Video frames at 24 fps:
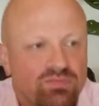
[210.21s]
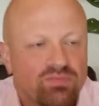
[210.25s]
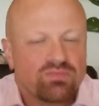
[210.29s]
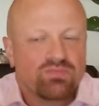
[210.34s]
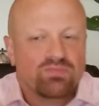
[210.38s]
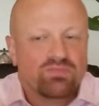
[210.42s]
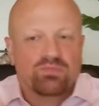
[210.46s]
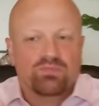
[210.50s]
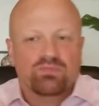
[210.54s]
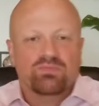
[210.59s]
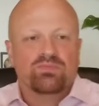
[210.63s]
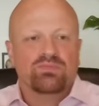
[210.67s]

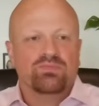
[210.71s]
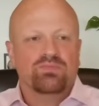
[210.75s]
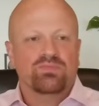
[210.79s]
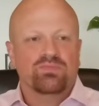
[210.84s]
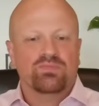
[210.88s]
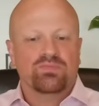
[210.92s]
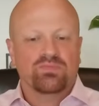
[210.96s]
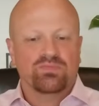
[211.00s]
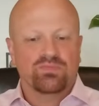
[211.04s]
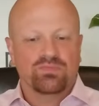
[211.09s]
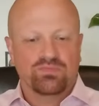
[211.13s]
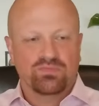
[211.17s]

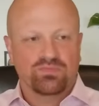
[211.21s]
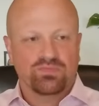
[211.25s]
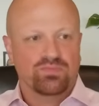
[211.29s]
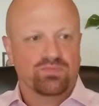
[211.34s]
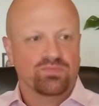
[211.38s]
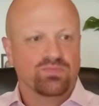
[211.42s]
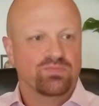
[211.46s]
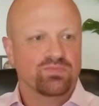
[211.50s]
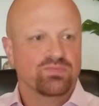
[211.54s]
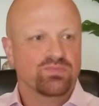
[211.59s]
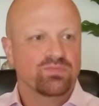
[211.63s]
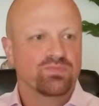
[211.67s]

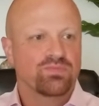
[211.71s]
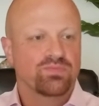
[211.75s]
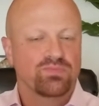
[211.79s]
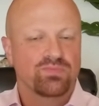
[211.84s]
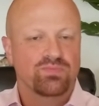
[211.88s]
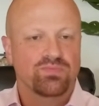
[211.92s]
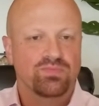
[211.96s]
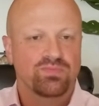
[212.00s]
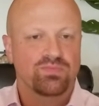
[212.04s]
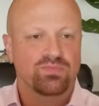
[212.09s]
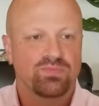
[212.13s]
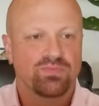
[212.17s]

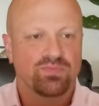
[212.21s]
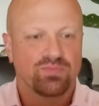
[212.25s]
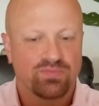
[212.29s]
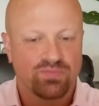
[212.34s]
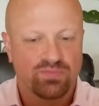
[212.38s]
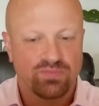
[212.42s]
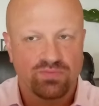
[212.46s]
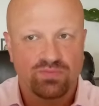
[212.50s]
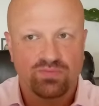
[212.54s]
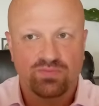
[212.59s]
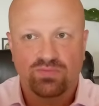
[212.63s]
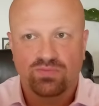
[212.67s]

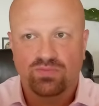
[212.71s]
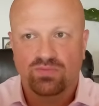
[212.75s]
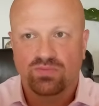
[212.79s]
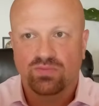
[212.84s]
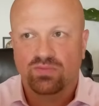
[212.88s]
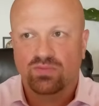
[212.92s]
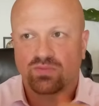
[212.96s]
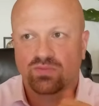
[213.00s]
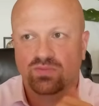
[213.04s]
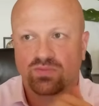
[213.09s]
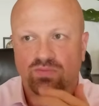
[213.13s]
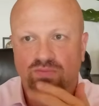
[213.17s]

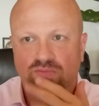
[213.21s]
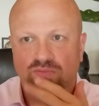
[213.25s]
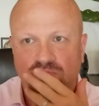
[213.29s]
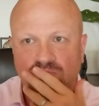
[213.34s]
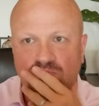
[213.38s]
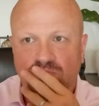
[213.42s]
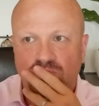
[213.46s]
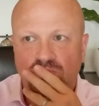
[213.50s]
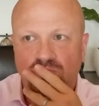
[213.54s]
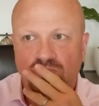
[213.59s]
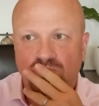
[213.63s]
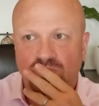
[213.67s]

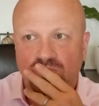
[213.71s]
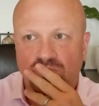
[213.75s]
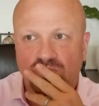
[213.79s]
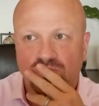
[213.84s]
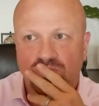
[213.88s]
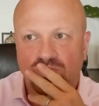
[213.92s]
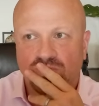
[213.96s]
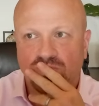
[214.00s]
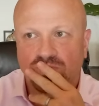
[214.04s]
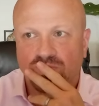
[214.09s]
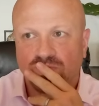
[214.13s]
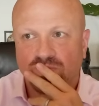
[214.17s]

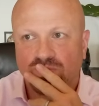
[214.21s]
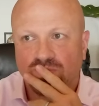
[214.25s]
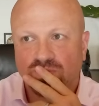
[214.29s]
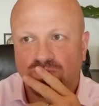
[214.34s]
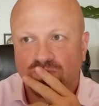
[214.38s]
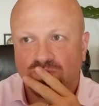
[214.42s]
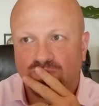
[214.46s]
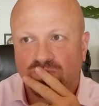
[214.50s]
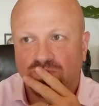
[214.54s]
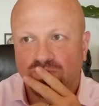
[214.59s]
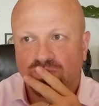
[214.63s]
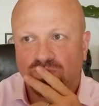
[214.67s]

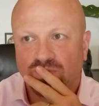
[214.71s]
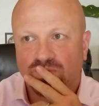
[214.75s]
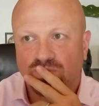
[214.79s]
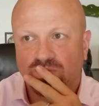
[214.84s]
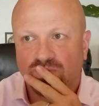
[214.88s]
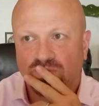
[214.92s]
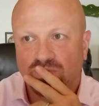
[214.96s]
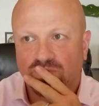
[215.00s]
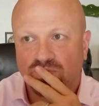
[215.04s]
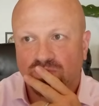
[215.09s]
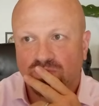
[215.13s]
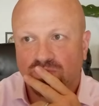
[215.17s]

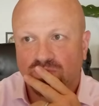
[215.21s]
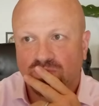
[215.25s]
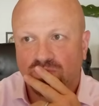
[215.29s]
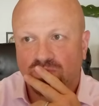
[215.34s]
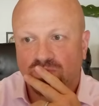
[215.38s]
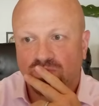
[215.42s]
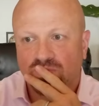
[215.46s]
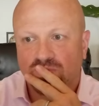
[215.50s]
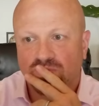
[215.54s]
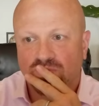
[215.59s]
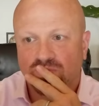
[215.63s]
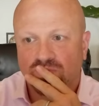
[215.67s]

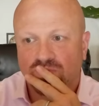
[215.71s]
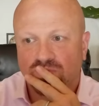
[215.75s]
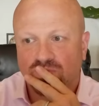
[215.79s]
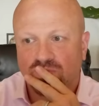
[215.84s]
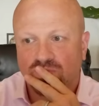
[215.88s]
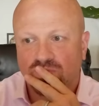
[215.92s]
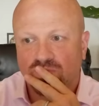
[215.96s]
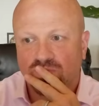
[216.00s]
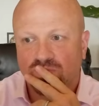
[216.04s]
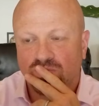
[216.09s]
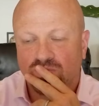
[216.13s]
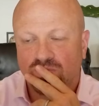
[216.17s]

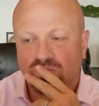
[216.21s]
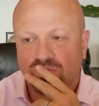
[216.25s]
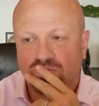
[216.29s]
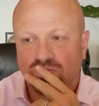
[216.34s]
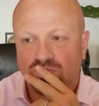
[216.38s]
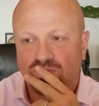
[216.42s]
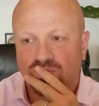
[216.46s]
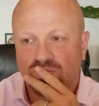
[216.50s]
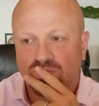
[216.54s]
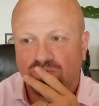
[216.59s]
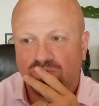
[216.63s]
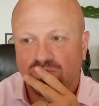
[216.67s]

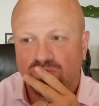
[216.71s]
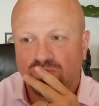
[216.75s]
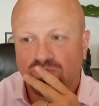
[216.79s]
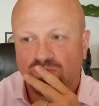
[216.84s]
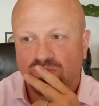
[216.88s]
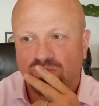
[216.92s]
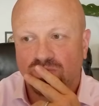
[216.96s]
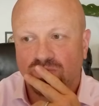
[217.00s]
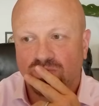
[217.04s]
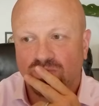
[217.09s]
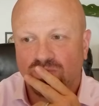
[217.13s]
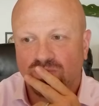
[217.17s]

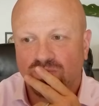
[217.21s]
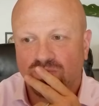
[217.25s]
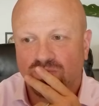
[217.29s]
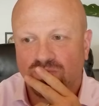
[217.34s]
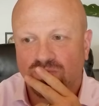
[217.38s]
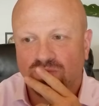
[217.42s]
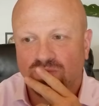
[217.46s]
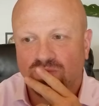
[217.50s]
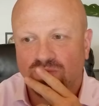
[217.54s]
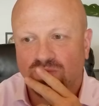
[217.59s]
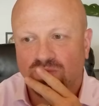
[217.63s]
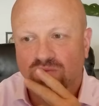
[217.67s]

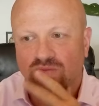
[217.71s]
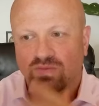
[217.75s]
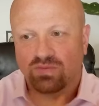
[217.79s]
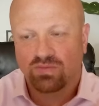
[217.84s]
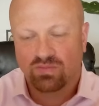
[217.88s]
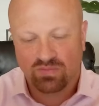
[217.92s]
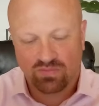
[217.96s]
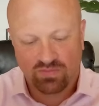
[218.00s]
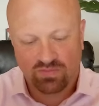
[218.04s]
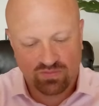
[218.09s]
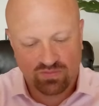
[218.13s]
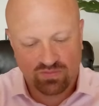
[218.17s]
(not speaking)